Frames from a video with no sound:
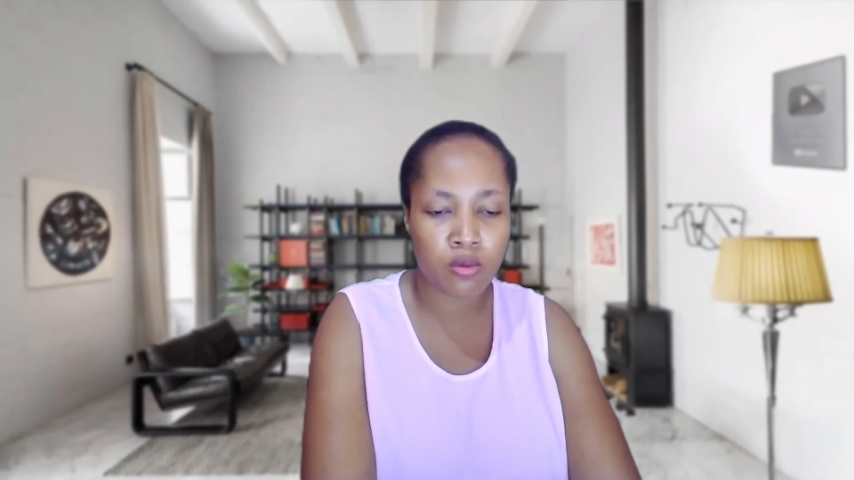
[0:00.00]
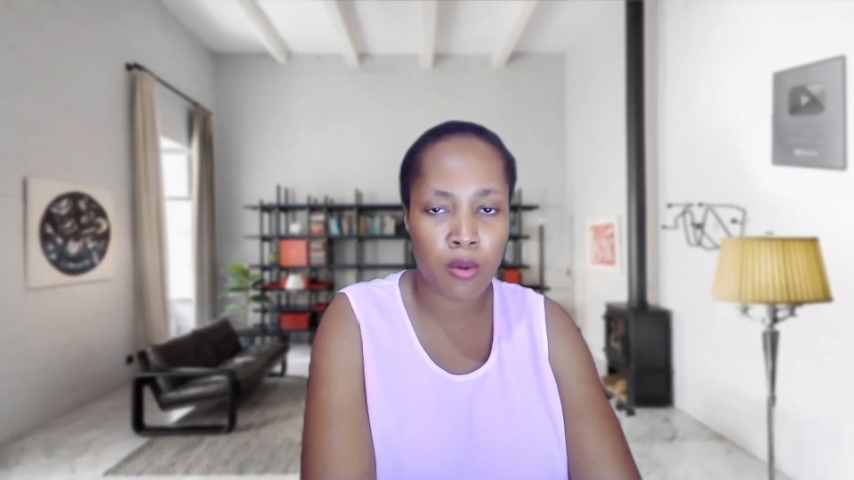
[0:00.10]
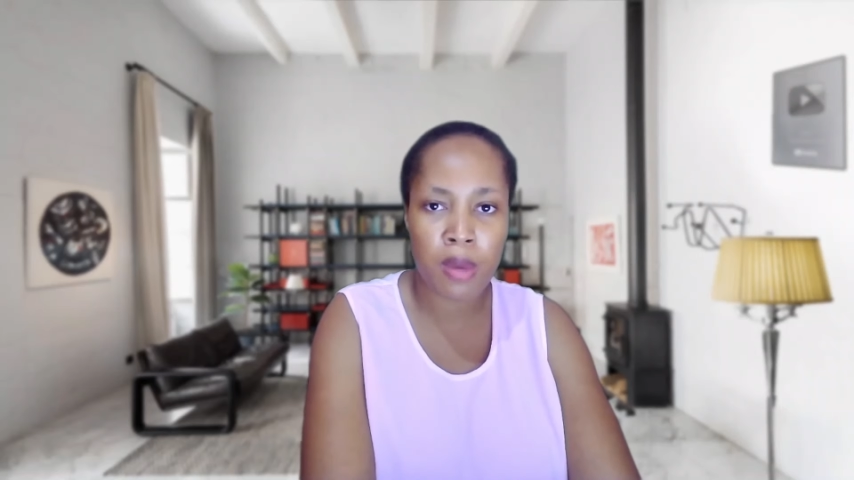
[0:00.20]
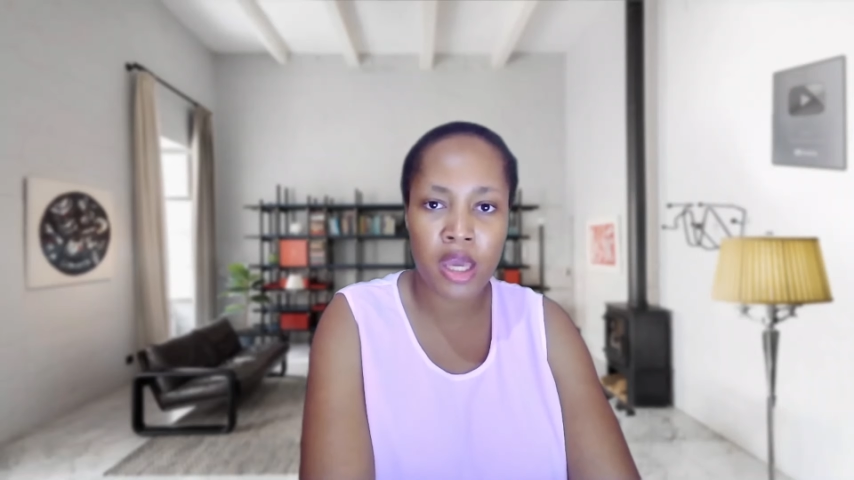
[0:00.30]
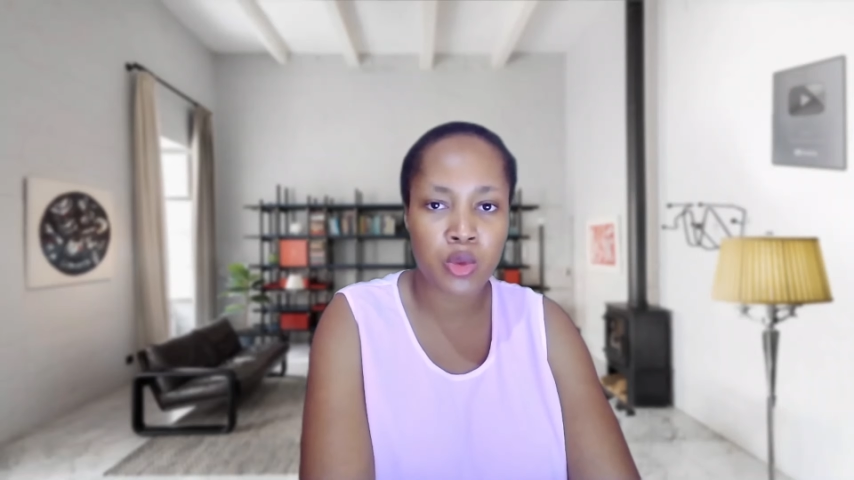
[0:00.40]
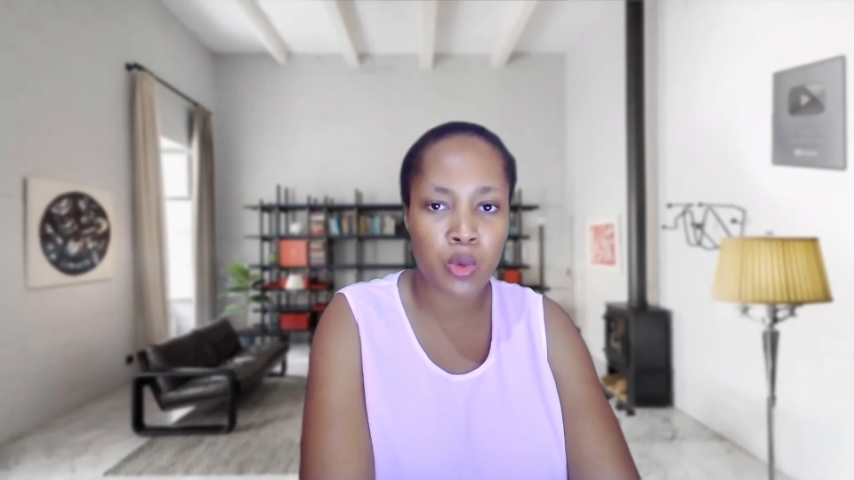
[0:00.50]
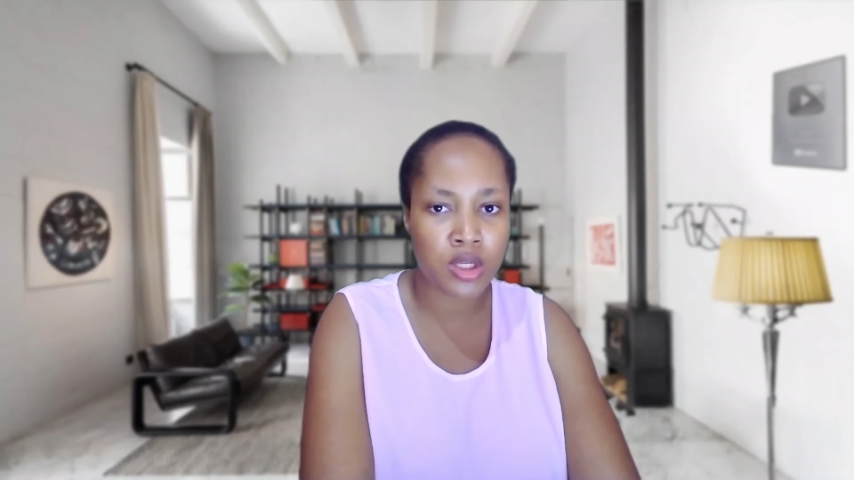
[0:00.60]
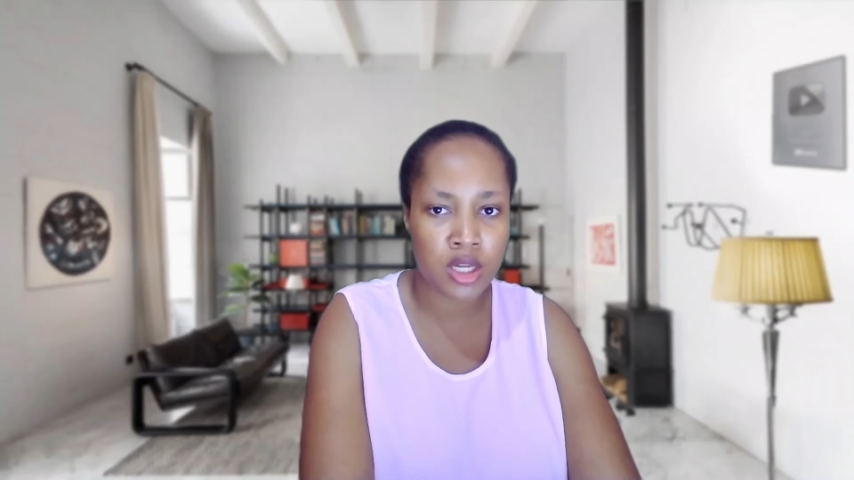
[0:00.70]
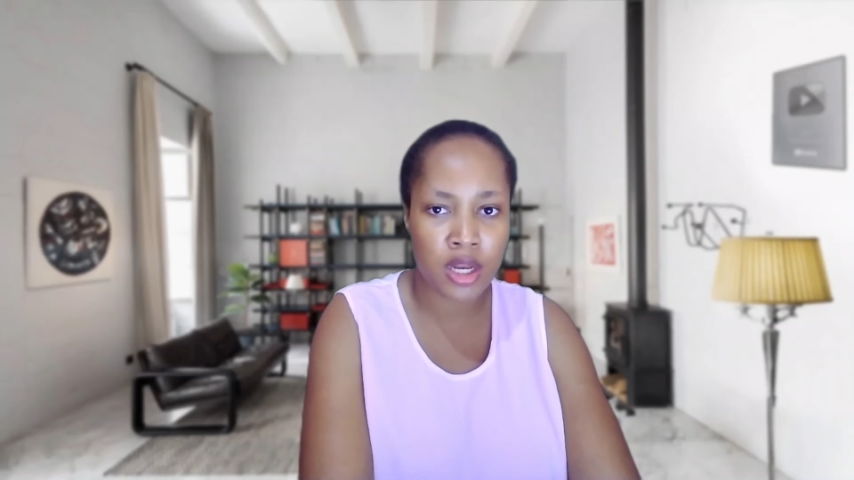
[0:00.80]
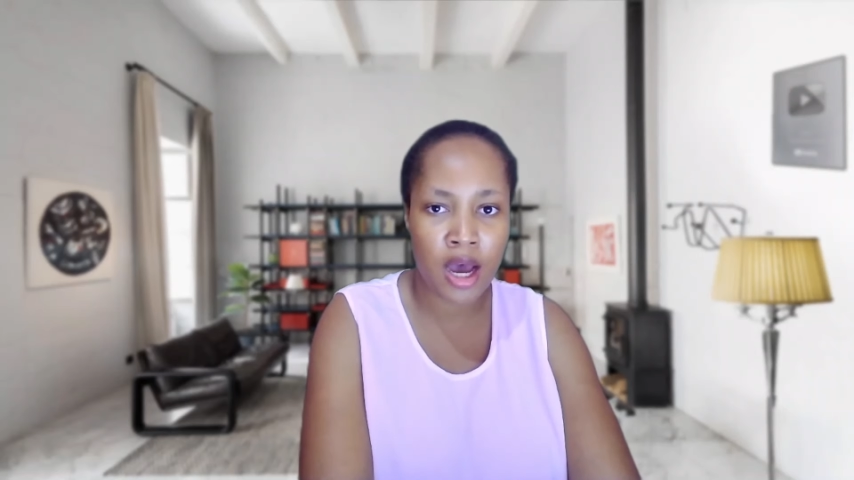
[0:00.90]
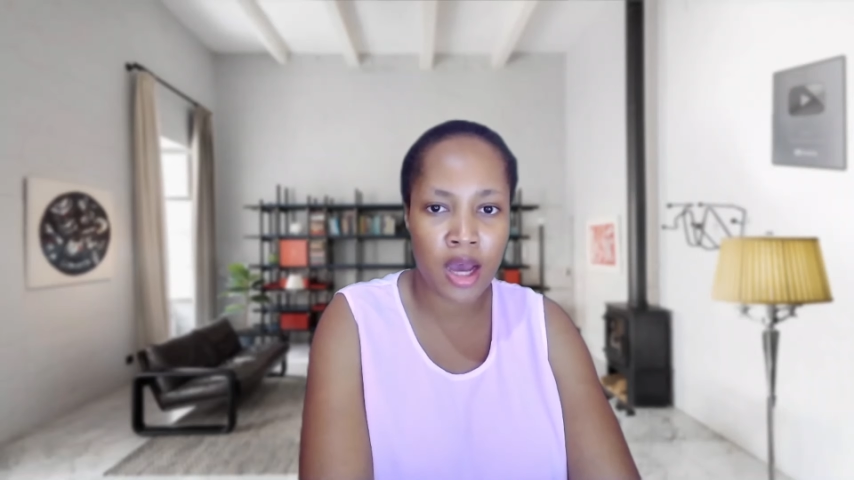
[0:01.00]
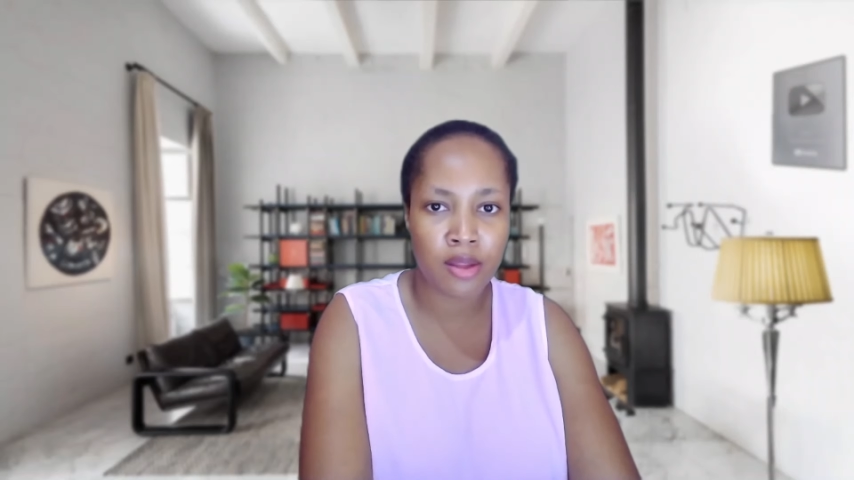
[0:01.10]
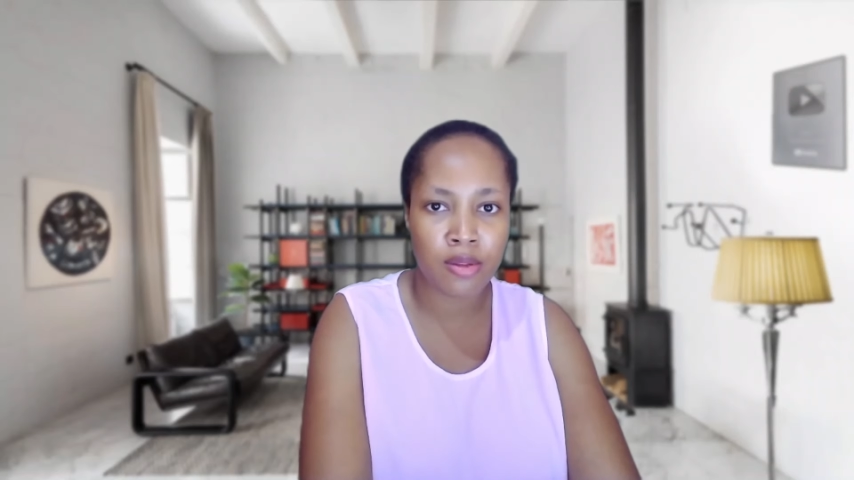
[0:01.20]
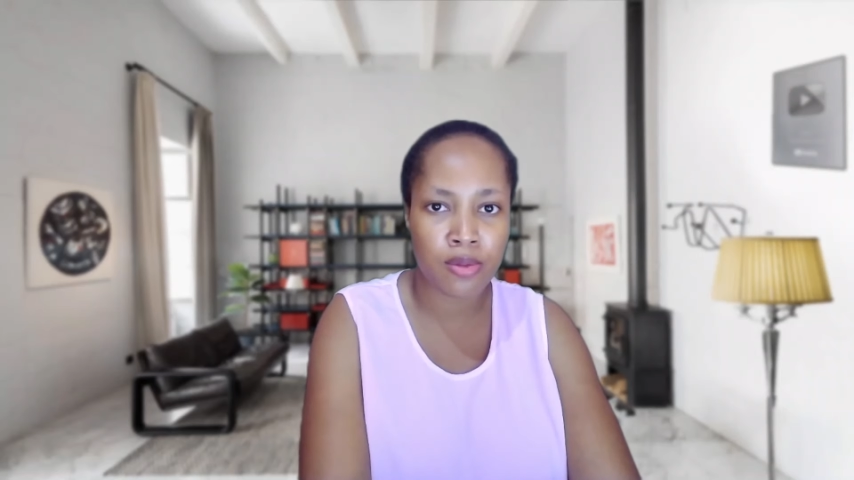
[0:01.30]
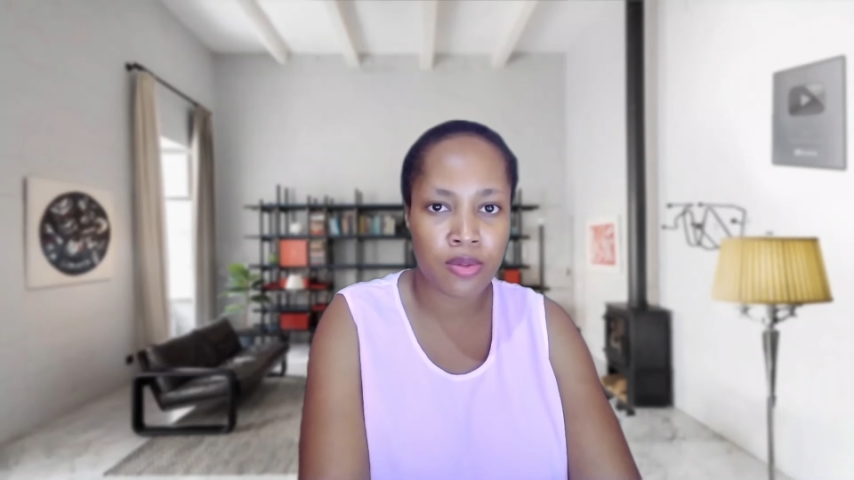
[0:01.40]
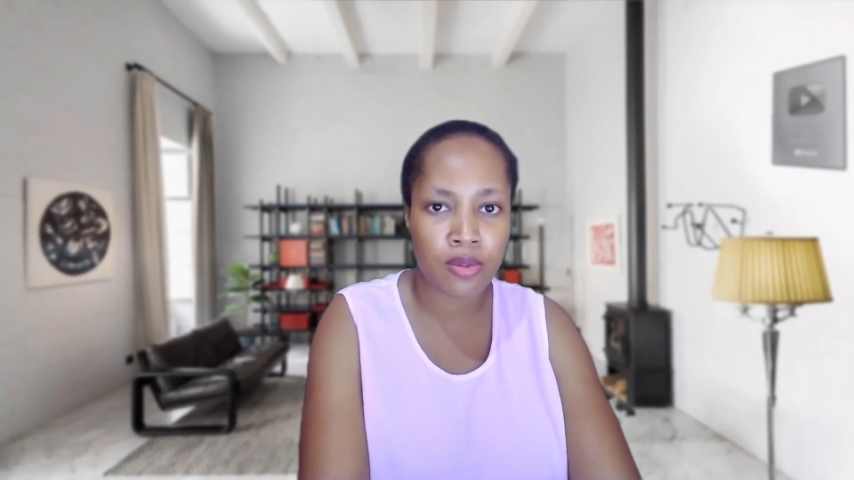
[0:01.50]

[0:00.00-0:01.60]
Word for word: for May 29.